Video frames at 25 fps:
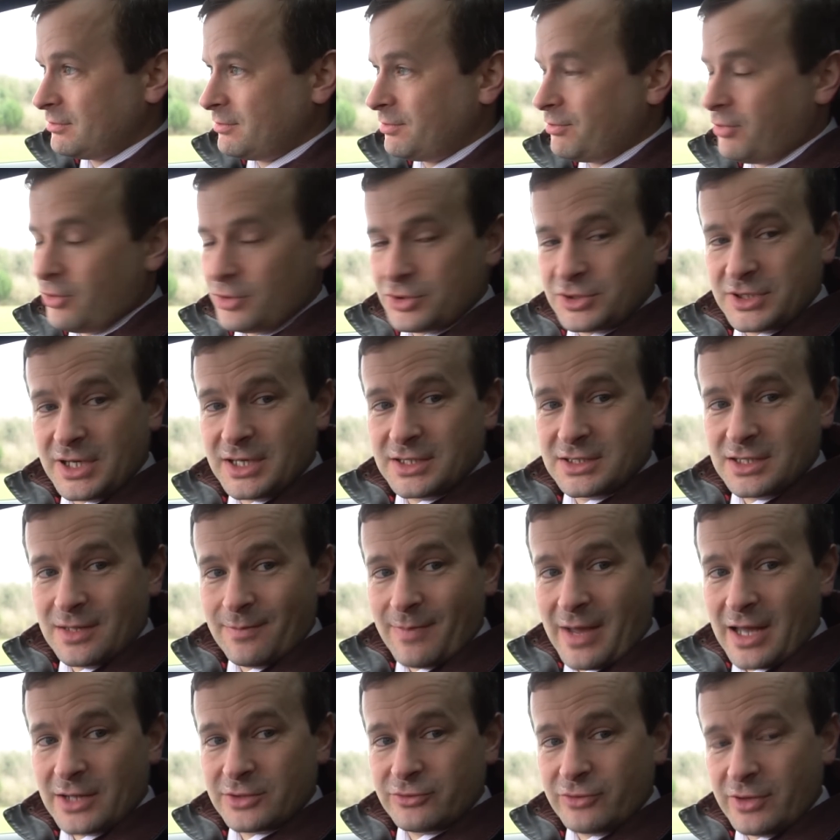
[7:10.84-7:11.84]
pushed into the
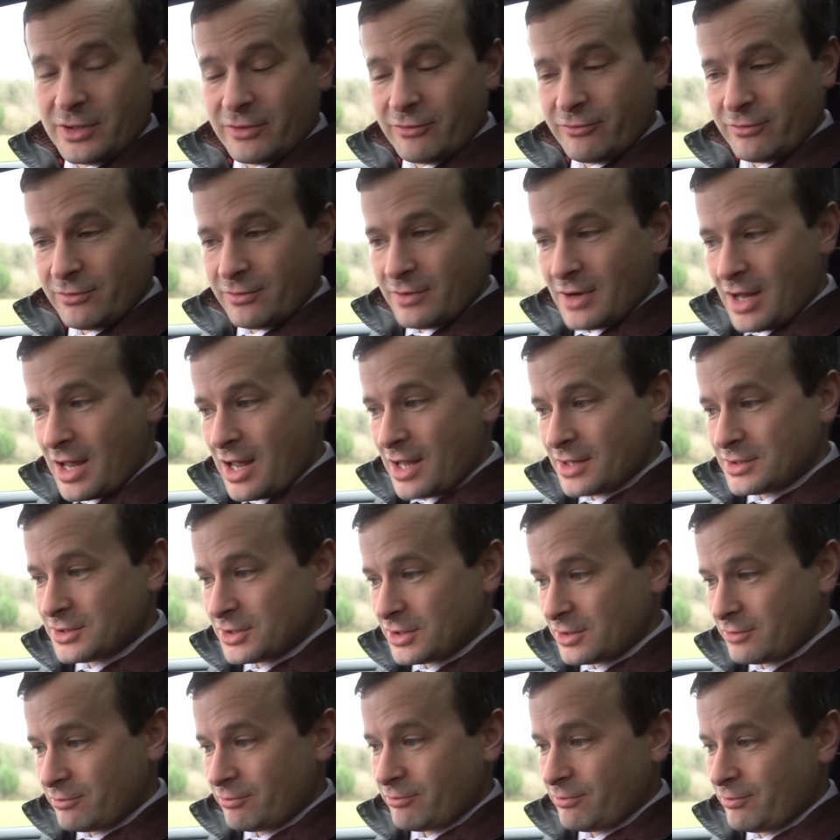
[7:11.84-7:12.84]
battery
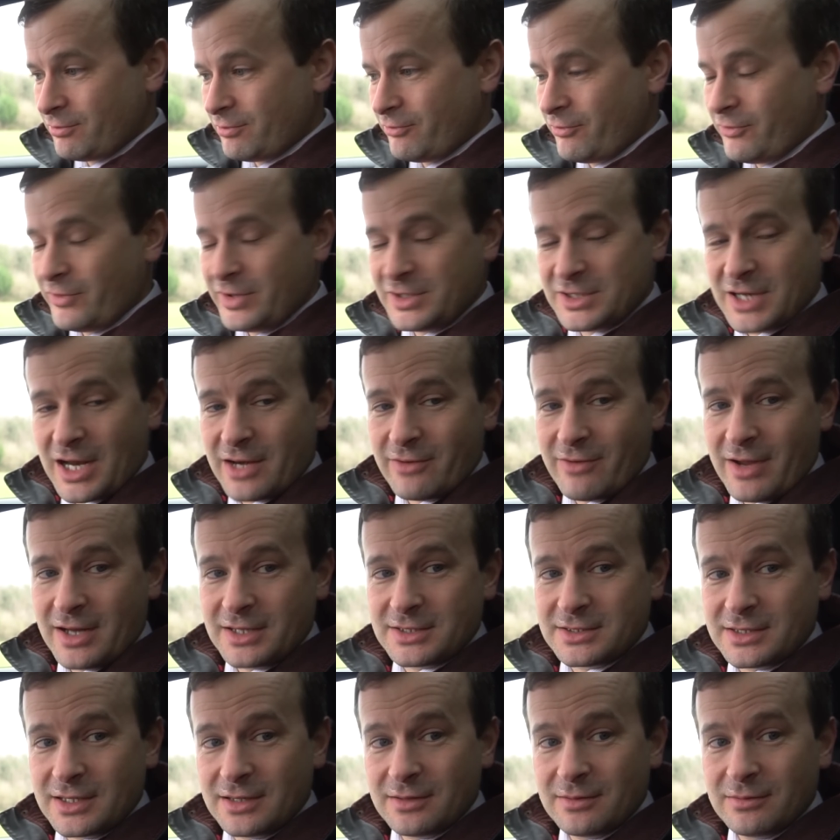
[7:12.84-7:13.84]
to
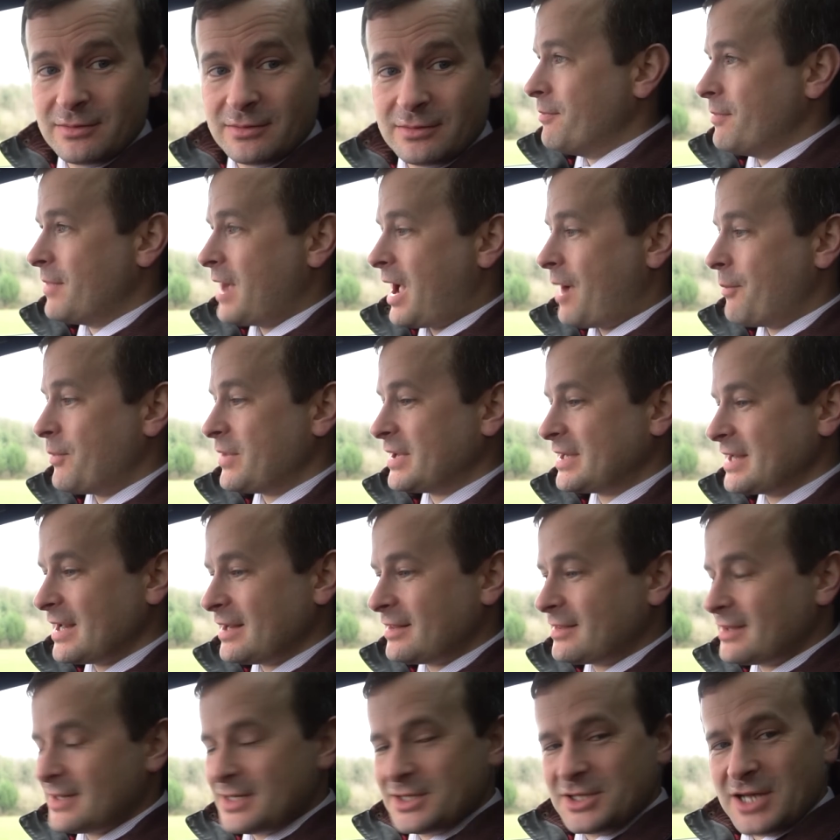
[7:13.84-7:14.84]
regenerate it. And we
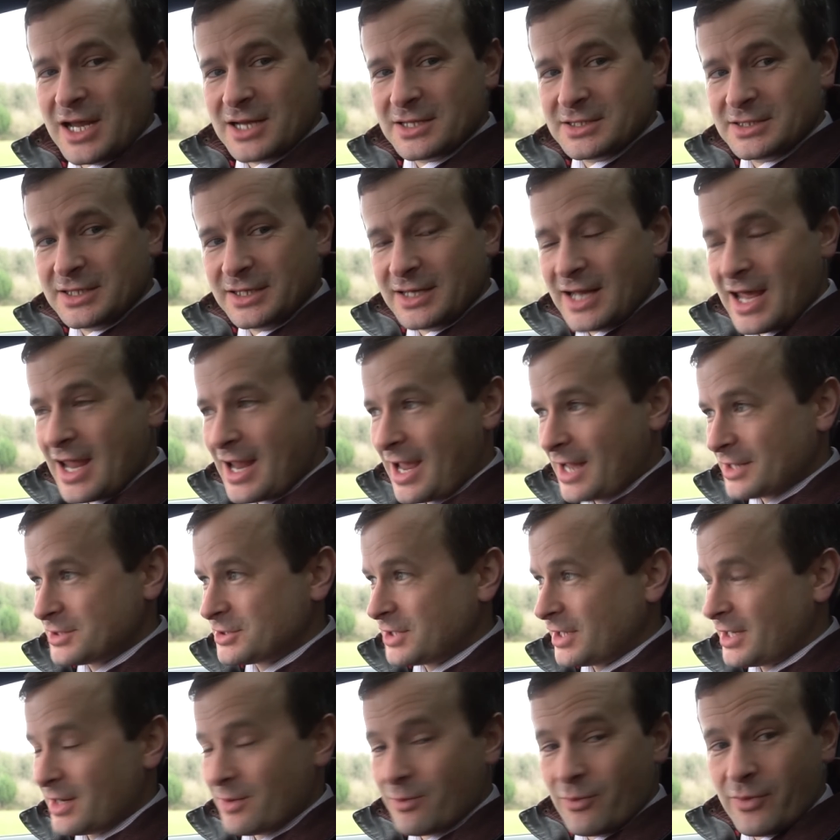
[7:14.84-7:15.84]
did this yesterday,
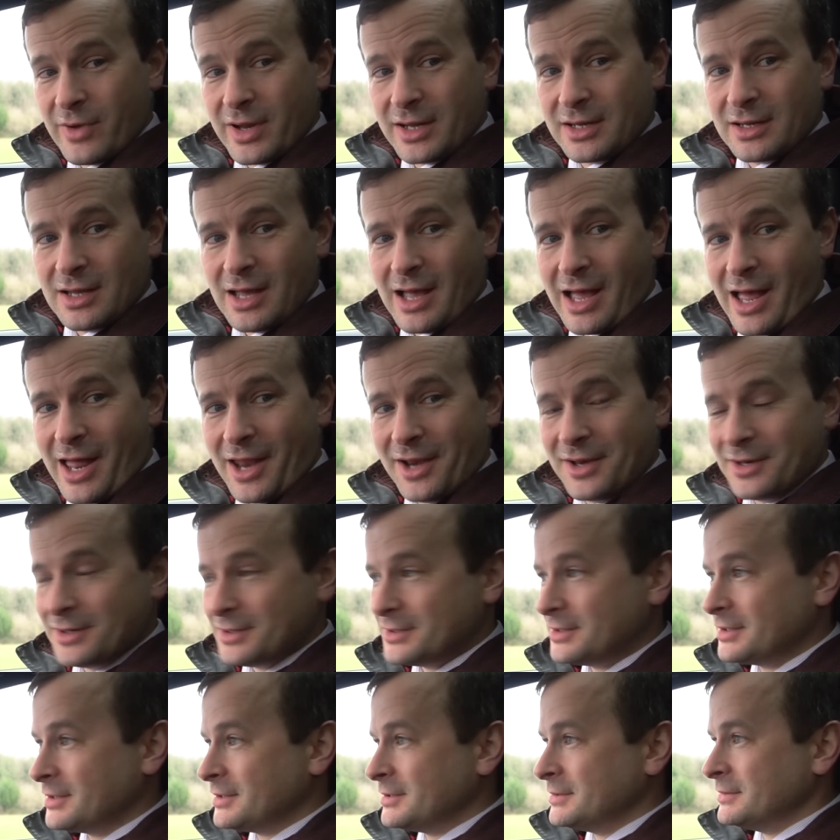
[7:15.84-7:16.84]
actually, didn't we?
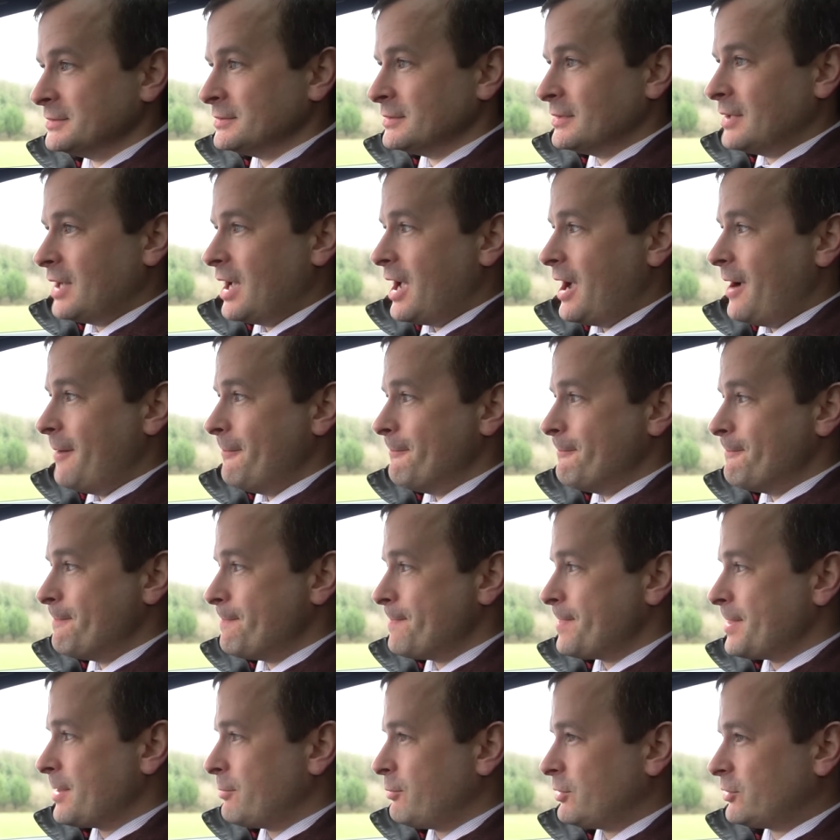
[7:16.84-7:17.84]
And
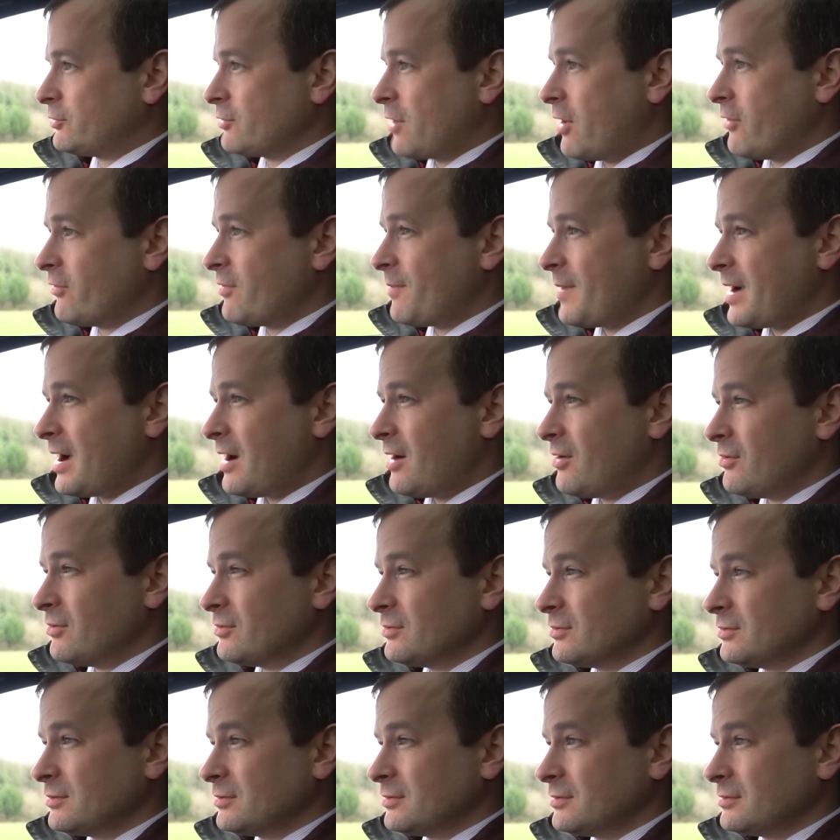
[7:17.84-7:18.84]
we drove
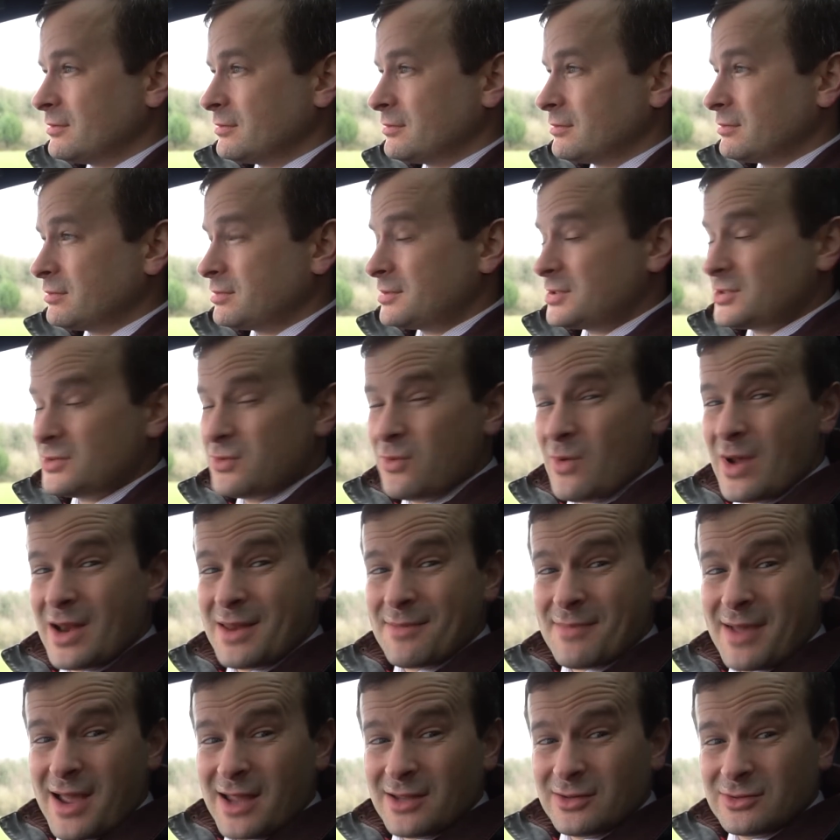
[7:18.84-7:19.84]
about
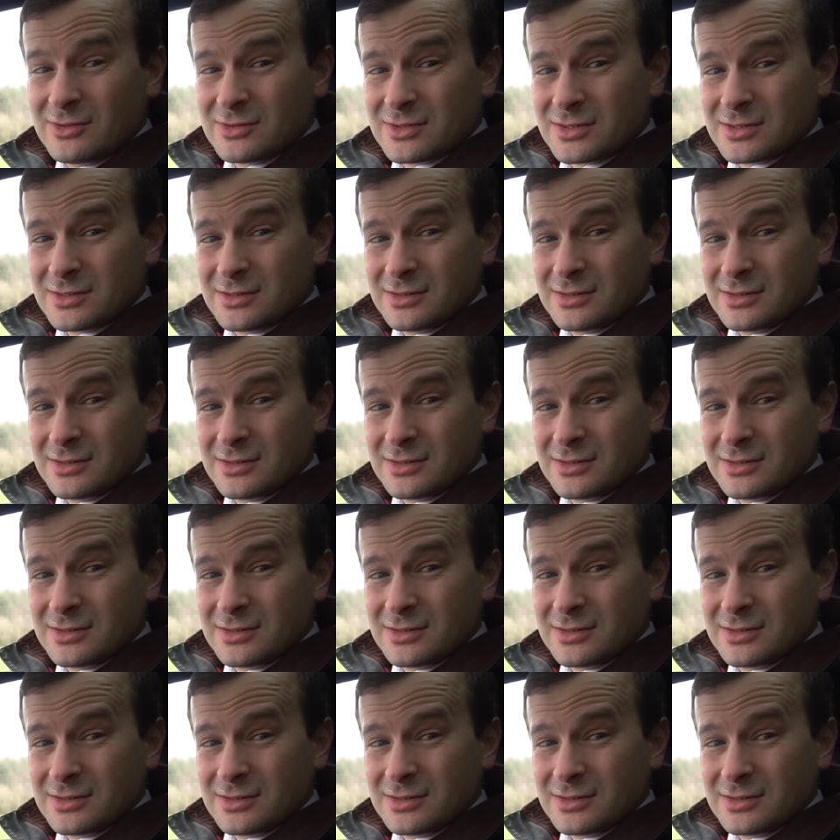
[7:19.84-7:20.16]
20 miles.